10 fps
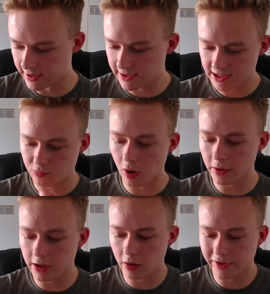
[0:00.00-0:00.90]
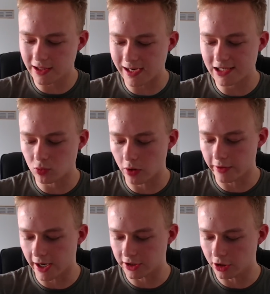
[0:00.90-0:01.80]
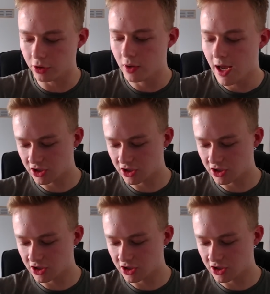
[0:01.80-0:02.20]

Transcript: Okay, this is probably gonna be the last one that I do.